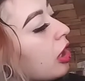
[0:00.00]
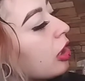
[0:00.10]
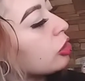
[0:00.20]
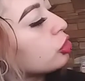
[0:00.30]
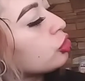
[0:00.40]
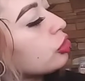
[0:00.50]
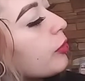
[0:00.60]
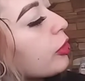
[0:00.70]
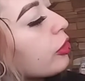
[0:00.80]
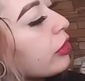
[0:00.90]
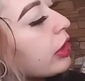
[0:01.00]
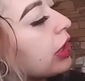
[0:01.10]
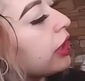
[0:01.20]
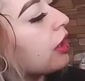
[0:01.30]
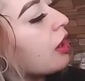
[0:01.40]
a shimmer
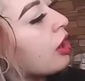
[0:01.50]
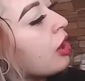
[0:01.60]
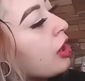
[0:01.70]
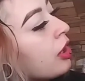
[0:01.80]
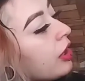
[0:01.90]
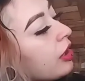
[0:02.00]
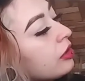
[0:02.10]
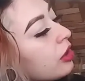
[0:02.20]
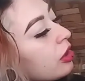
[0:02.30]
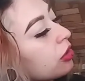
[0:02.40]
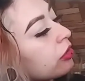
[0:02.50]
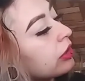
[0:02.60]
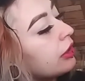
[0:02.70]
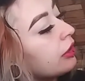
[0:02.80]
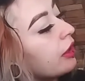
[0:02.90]
green, a dark
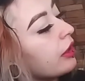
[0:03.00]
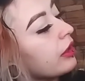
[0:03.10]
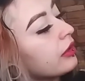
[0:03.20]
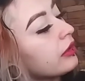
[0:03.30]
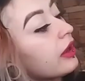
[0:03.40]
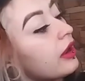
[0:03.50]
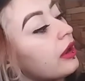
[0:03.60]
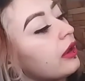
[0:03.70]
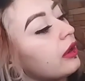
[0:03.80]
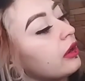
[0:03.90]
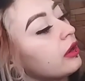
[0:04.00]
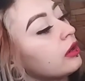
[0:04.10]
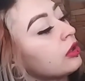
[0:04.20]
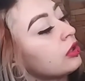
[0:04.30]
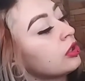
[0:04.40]
green, and
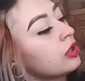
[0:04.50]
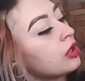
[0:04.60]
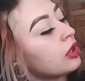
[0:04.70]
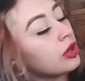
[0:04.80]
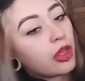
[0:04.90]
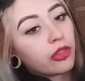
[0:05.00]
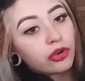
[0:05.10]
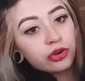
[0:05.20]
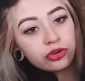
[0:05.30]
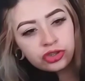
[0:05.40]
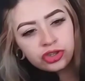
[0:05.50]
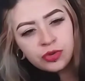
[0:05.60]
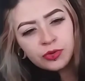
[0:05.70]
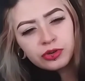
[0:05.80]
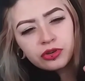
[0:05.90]
another
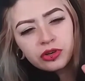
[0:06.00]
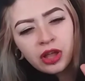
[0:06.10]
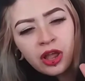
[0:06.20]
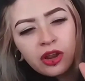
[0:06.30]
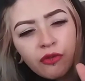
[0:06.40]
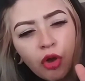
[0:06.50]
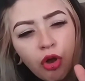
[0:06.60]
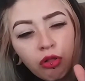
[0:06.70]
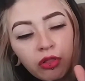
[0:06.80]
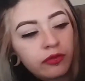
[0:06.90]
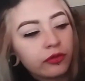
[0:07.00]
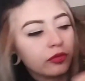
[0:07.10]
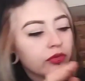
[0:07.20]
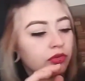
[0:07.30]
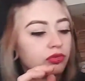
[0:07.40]
shimmer, kind of olive
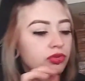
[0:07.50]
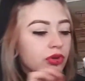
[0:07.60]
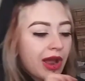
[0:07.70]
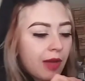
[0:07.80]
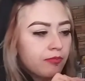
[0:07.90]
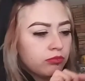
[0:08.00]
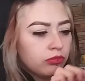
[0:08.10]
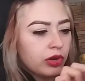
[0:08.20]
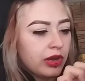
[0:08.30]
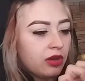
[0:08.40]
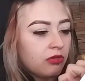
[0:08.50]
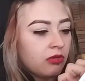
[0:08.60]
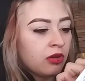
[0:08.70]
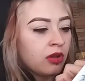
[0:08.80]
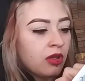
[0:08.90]
drab green.
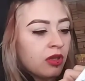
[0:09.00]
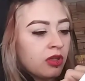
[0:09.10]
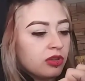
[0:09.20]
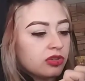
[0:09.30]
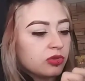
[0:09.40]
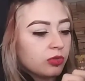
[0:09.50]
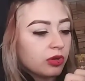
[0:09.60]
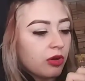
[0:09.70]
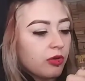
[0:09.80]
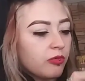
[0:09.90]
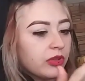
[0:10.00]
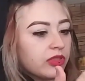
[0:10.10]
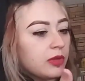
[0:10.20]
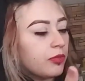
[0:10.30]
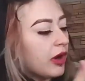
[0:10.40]
So we'll go in
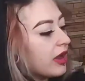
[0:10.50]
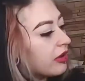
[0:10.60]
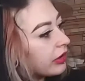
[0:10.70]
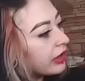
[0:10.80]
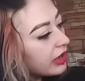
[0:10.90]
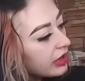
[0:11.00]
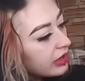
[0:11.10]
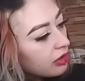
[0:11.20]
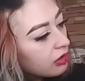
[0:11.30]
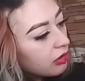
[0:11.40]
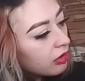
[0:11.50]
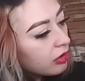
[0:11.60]
with the bright green here.